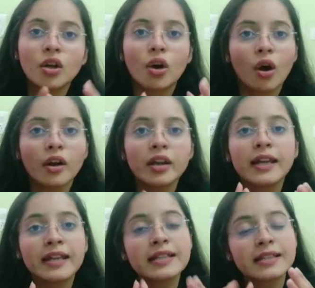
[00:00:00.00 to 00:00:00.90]
or
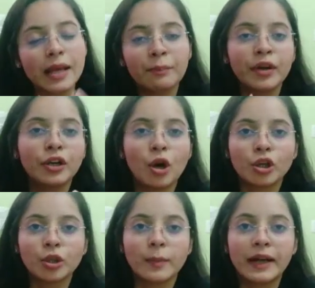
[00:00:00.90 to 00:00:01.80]
in a separate
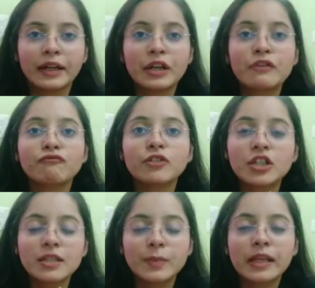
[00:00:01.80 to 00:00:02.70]
document which
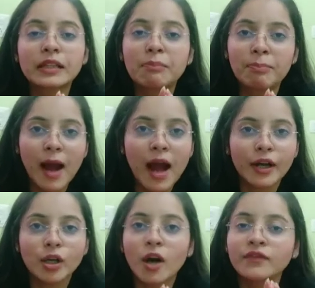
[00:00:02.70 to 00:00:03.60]
is being the
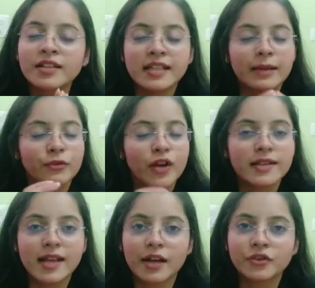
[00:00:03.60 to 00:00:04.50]
part of the same
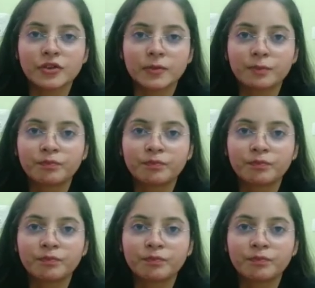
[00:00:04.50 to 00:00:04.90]
transaction.